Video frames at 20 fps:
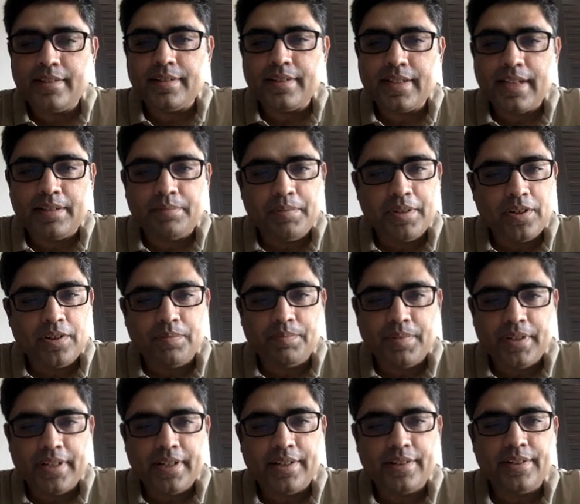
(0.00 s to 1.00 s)
can be
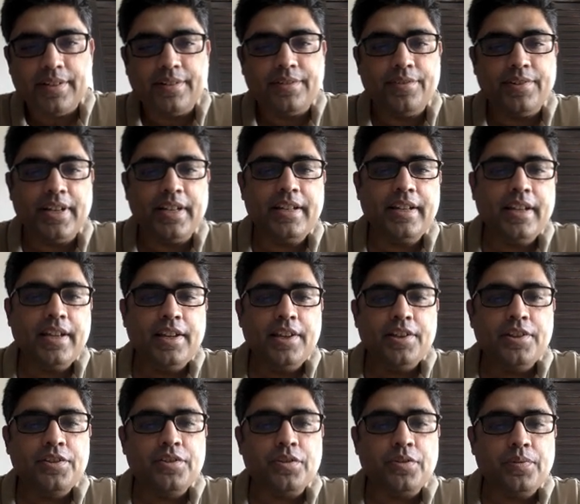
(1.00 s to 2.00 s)
comprehended, right?
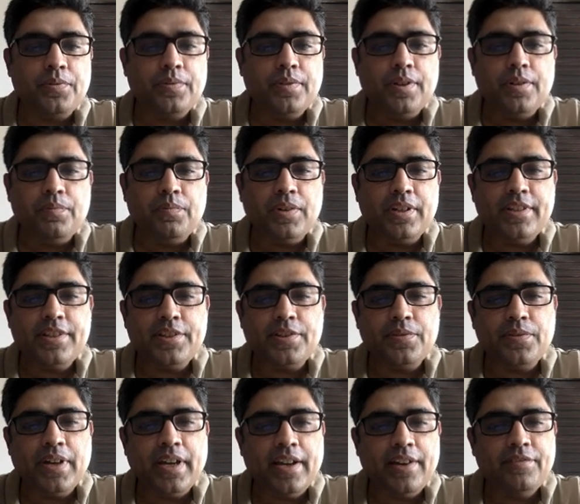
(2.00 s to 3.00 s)
So once you
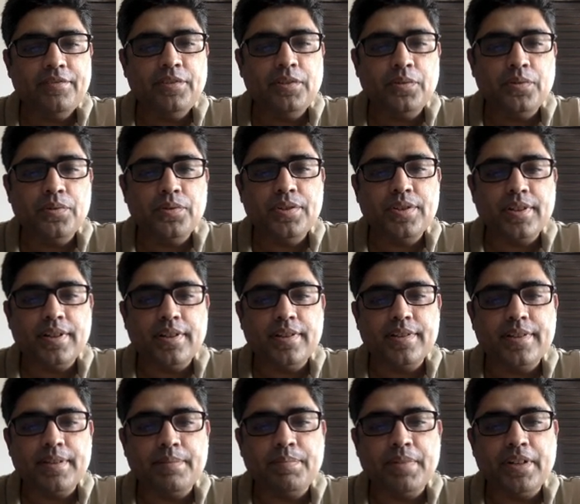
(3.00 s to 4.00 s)
have those
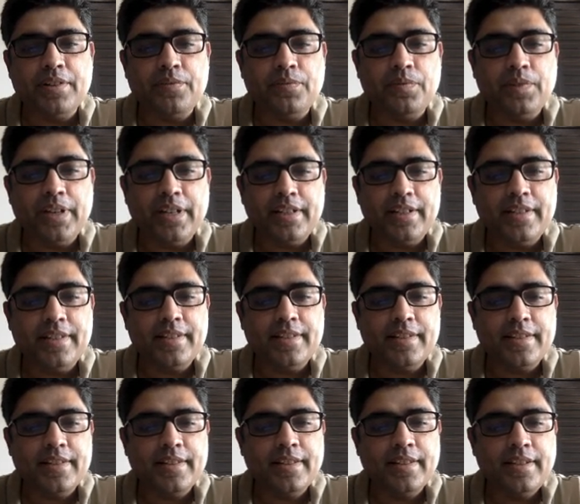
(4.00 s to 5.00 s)
separate
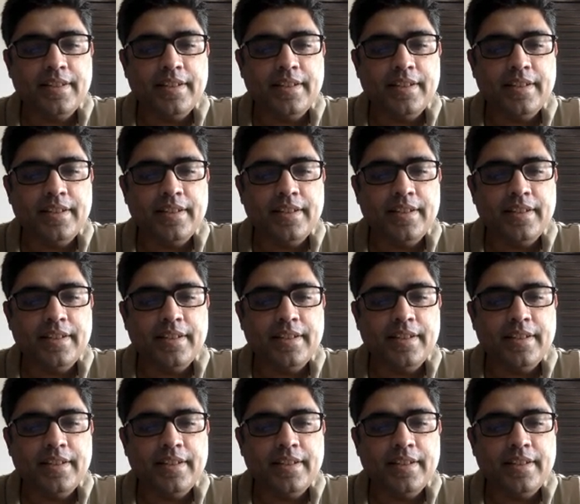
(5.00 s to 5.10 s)
weightages,